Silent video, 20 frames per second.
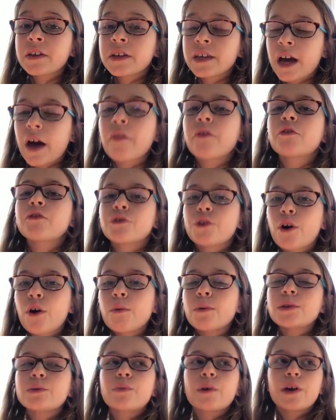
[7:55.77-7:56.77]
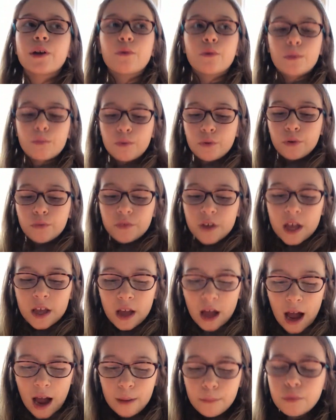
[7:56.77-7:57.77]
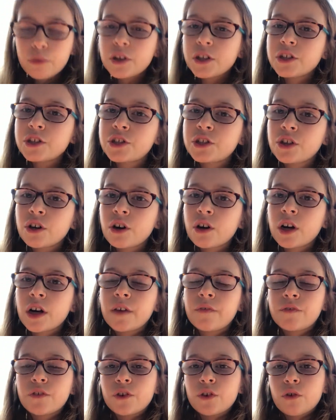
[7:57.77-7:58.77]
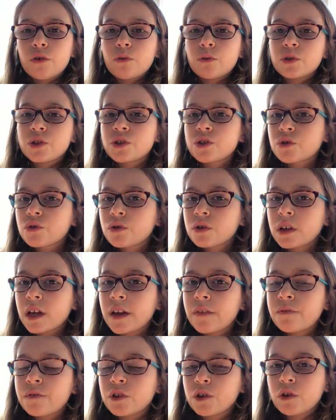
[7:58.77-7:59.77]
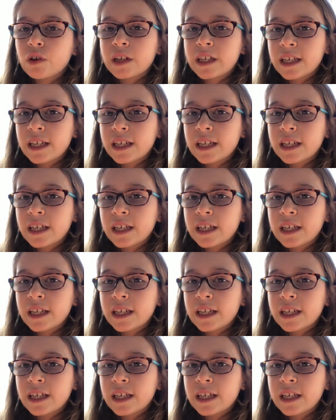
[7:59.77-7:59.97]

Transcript: Yeah, there's always way to improve. I'm pretty sure if you're a